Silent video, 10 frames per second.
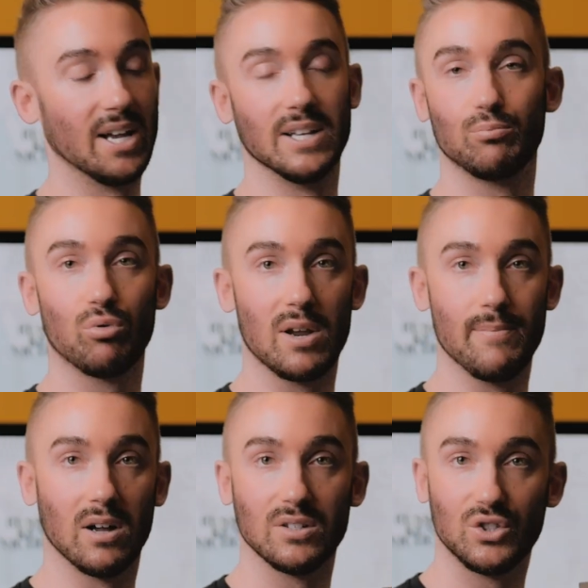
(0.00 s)
It is pretty
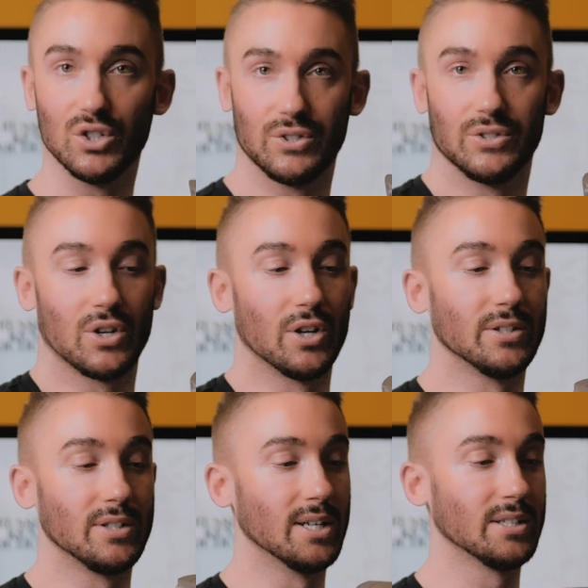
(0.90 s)
much just as good
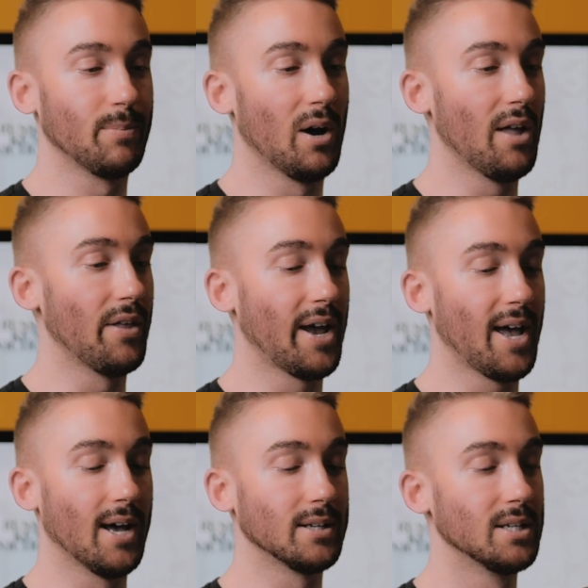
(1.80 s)
as the Inspire that I
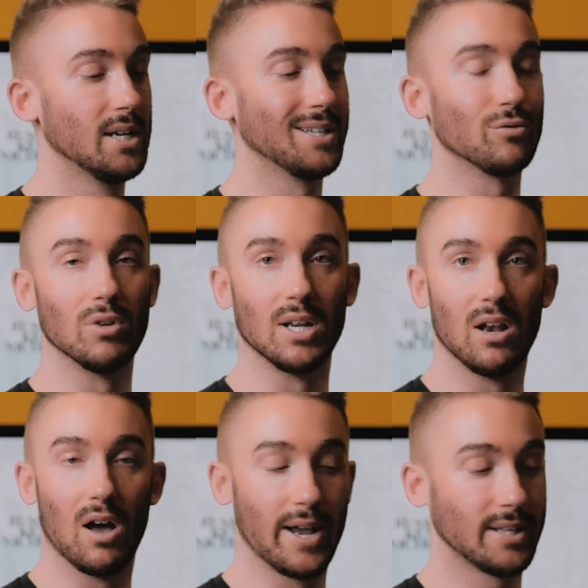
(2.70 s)
had. It's really
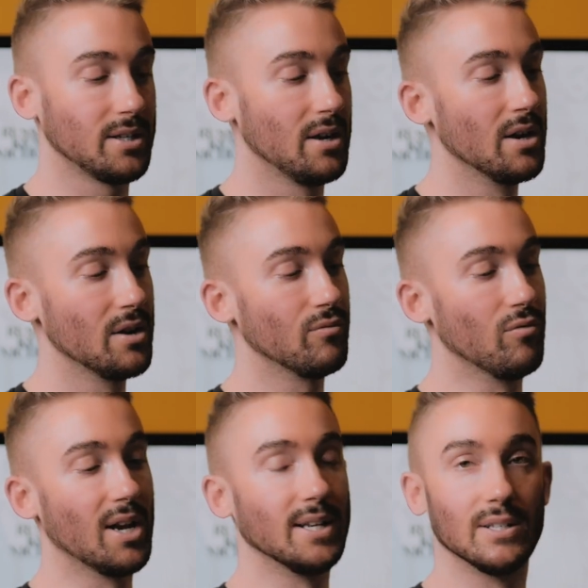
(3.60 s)
light,
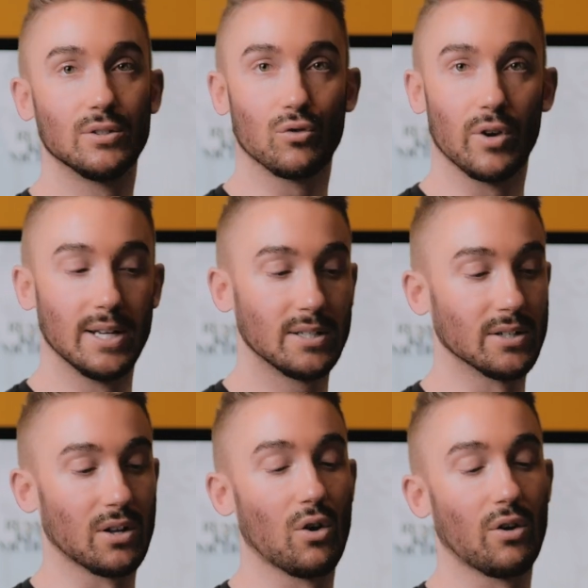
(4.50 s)
really discreet,
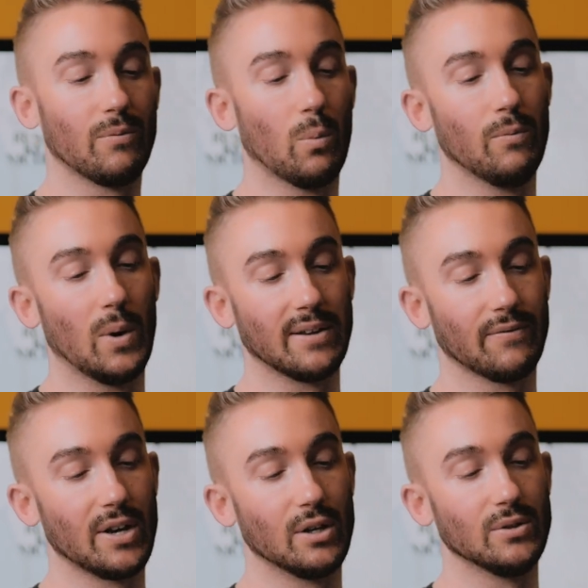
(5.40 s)
because a lot of wedding
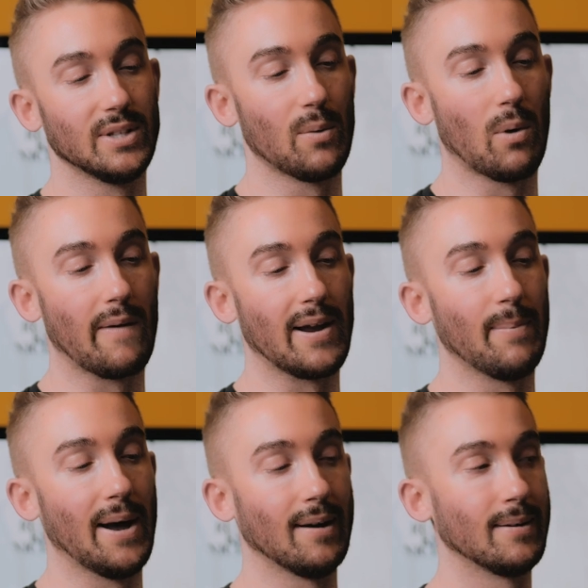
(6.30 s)
venues, they worry
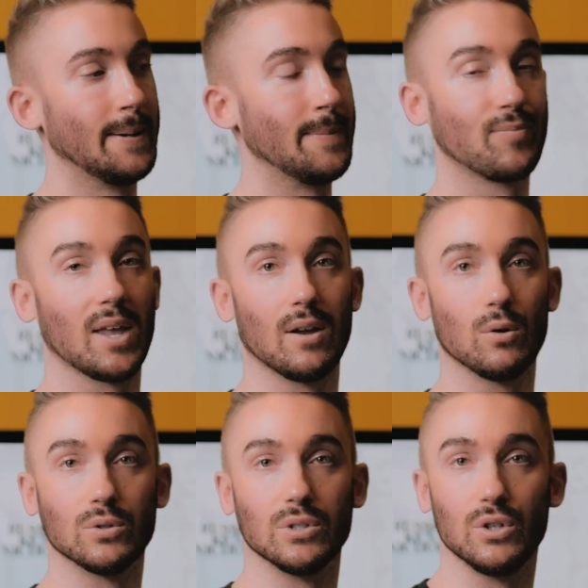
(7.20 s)
about it
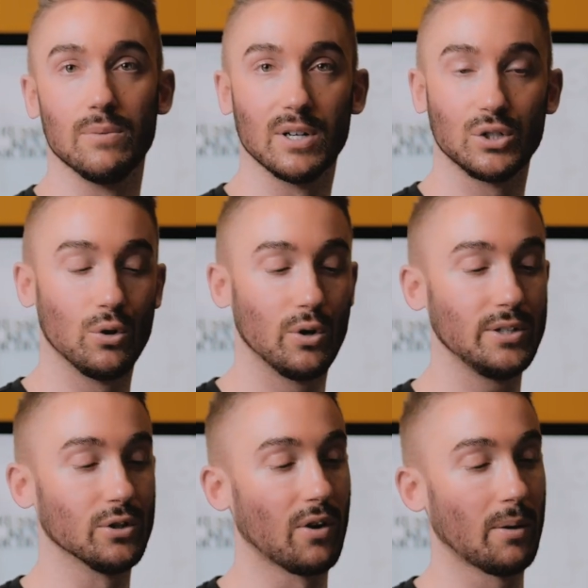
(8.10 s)
causing too much
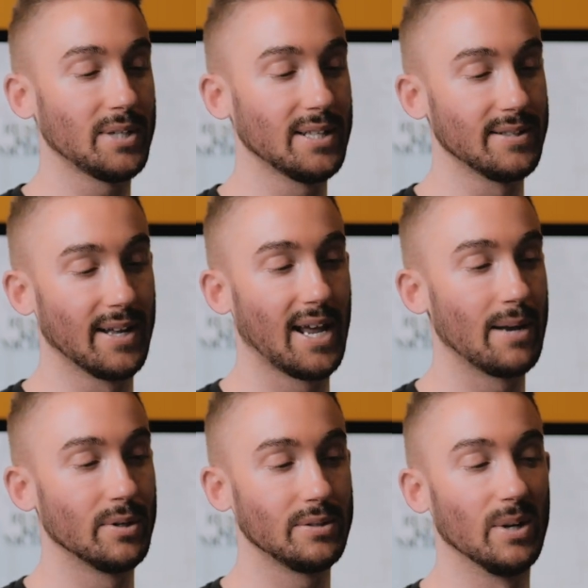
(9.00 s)
noise or upsetting their
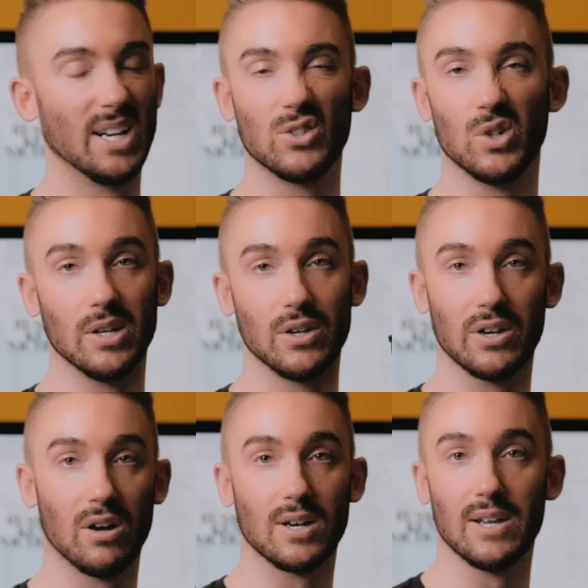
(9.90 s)
neighbours, but literally you
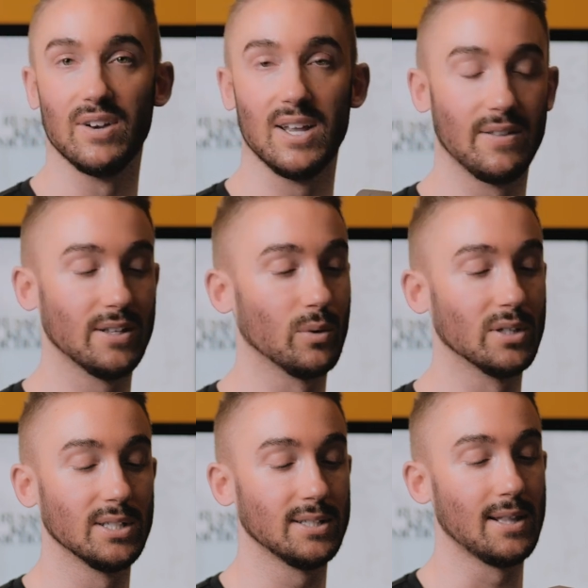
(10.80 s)
can hardly even hear this
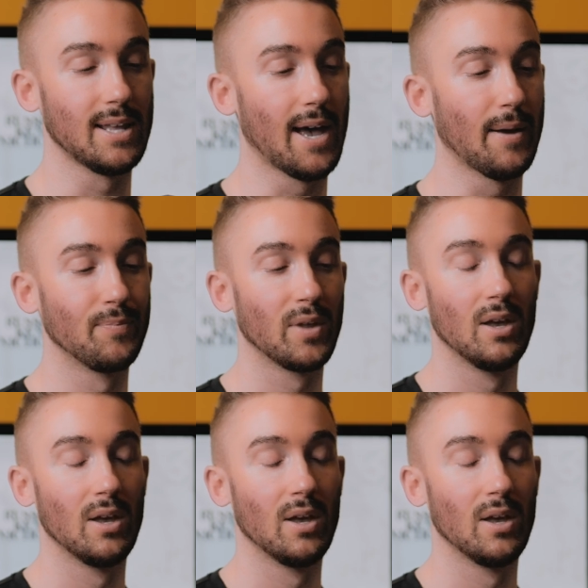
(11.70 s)
once it's in the air.